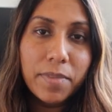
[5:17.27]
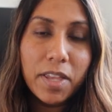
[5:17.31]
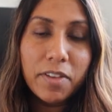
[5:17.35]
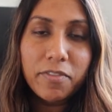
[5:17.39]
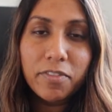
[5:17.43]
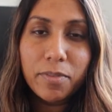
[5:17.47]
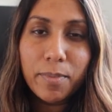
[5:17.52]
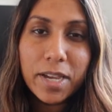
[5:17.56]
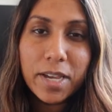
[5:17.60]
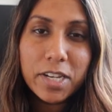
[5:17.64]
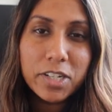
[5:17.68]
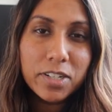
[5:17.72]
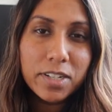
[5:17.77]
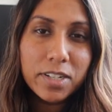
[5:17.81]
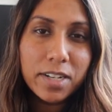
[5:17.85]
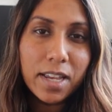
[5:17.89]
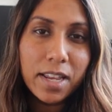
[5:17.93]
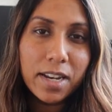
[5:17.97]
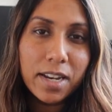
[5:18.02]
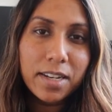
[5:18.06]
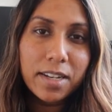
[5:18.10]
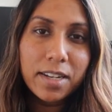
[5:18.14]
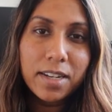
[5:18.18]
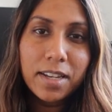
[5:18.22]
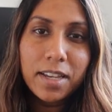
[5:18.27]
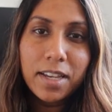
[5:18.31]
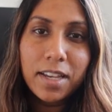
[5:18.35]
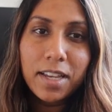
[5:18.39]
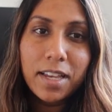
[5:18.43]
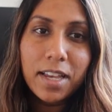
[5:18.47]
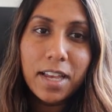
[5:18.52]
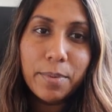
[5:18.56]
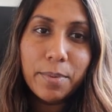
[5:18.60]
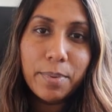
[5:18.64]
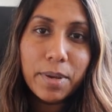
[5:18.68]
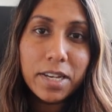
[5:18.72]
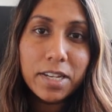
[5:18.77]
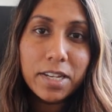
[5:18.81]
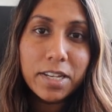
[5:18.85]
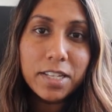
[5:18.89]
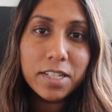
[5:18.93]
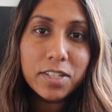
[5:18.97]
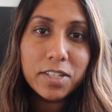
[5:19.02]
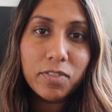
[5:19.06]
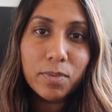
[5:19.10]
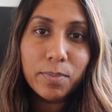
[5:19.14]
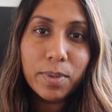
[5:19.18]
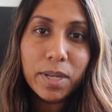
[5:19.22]
information and
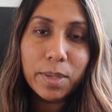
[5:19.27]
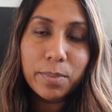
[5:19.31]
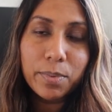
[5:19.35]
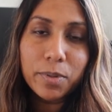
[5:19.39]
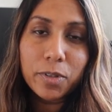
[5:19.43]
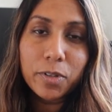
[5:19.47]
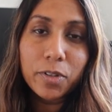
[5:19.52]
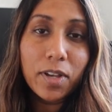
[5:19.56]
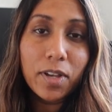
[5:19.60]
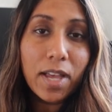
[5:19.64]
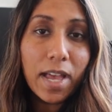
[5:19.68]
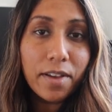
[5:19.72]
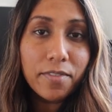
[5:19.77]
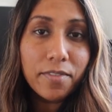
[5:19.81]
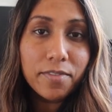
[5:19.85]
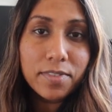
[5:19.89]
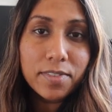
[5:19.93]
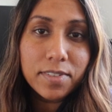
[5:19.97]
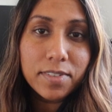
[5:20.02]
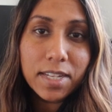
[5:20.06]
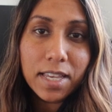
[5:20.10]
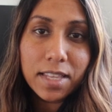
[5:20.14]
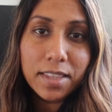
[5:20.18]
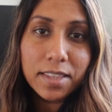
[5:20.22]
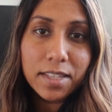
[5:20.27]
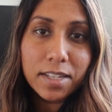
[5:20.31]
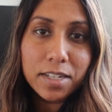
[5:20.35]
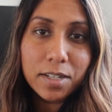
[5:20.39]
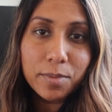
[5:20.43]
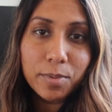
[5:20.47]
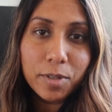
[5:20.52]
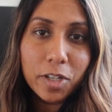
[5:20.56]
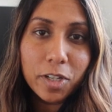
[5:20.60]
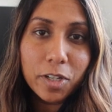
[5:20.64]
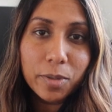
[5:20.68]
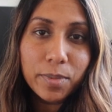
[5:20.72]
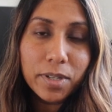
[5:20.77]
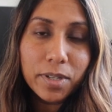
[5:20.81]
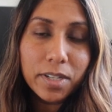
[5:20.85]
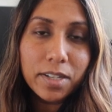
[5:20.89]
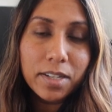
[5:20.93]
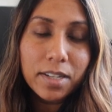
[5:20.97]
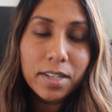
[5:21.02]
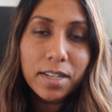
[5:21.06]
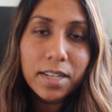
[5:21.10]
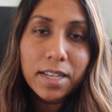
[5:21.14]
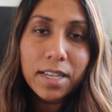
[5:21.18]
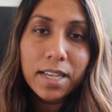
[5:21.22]
opinions from people who have done the
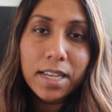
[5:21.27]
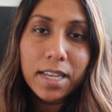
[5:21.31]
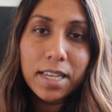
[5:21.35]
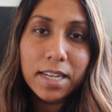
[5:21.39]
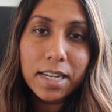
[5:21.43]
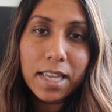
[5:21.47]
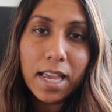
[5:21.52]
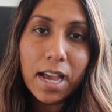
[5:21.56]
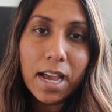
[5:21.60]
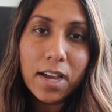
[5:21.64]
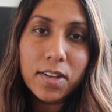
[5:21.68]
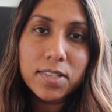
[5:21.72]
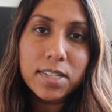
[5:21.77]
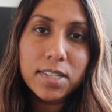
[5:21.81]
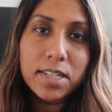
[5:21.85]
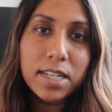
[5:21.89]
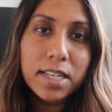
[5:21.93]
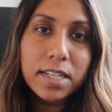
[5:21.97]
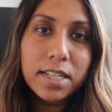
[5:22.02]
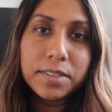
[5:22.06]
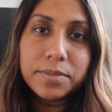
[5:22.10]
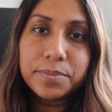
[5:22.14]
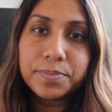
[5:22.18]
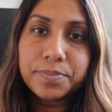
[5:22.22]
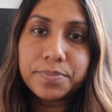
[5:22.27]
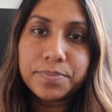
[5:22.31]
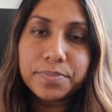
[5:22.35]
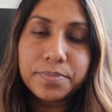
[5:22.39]
diploma in counselling.